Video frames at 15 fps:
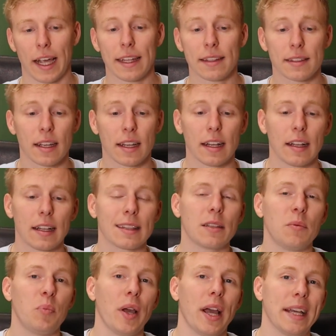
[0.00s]
And
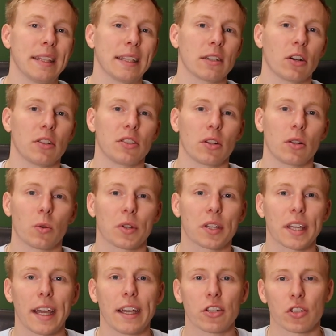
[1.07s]
depending on your
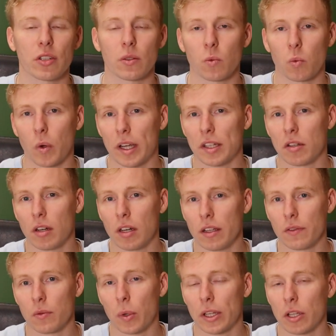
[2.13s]
location, where you
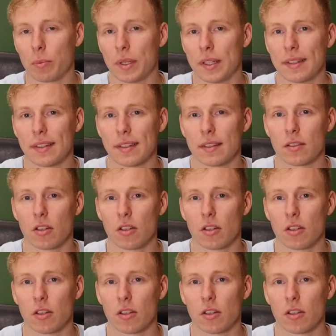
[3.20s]
live, where your business